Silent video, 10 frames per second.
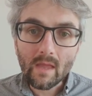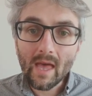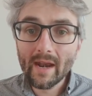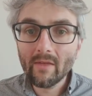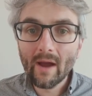
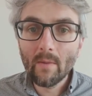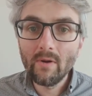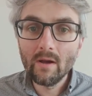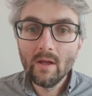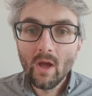Another
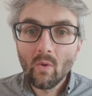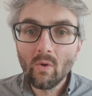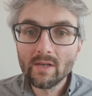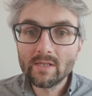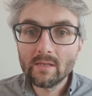output
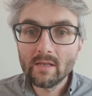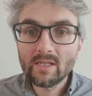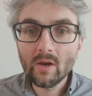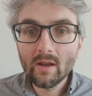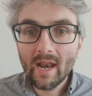was the
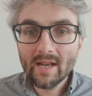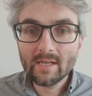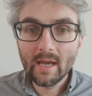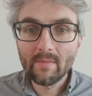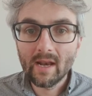scholar-led
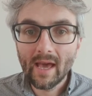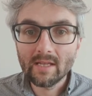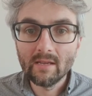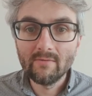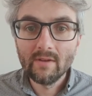
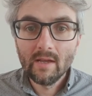collective.